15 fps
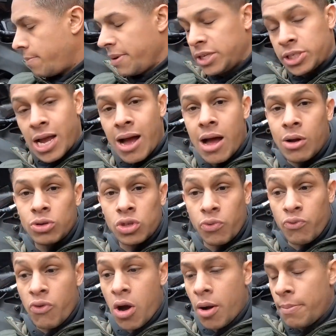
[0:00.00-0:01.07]
big shout out to
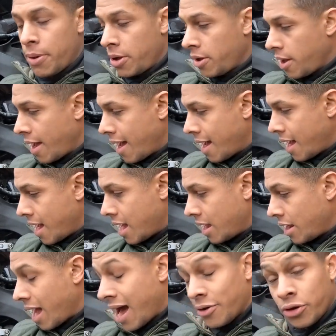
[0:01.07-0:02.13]
Rob
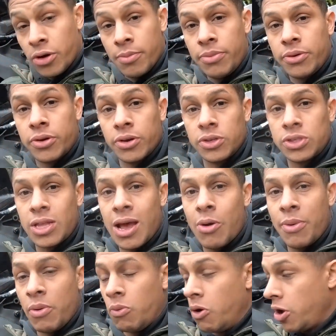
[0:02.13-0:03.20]
and Adam, because they'll
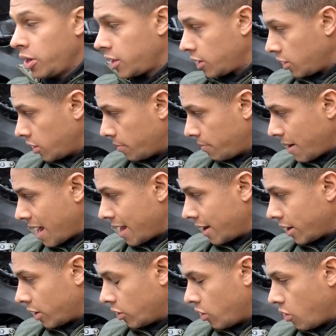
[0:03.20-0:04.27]
be working on the
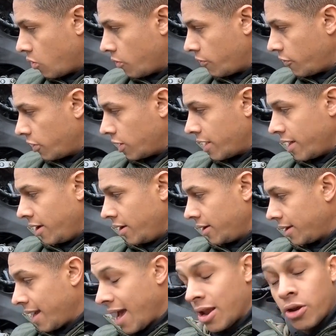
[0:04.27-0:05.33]
bike and hopefully
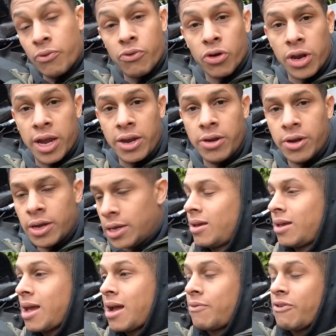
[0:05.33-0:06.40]
getting her running.
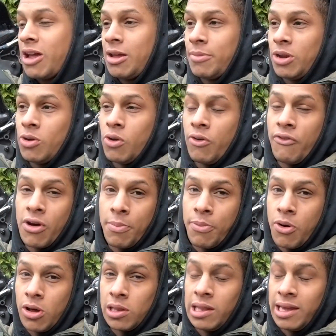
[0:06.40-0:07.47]
Can't rate him enough. I'll
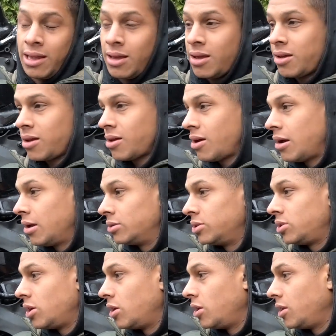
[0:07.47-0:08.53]
put a link
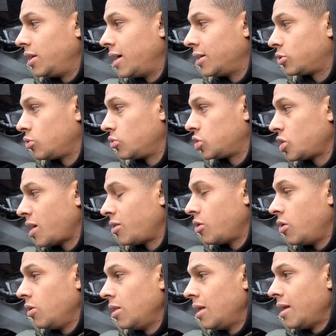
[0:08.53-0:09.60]
onto the actual
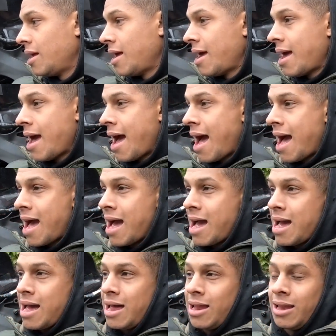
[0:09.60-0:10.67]
channel,
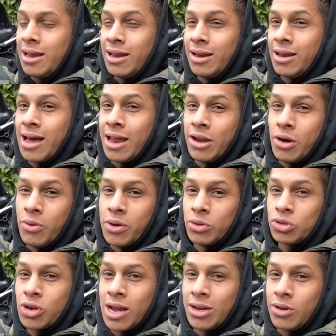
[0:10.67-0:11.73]
and I know he'll
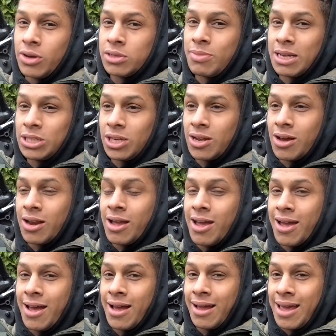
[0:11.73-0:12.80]
try and do his magic on
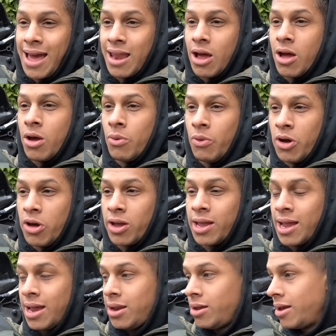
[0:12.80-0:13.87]
it and get her
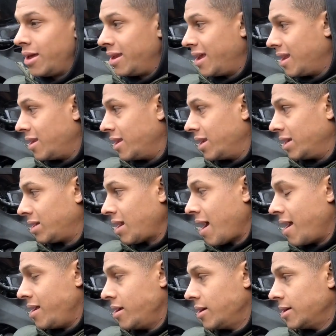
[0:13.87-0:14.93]
working at the end of the day.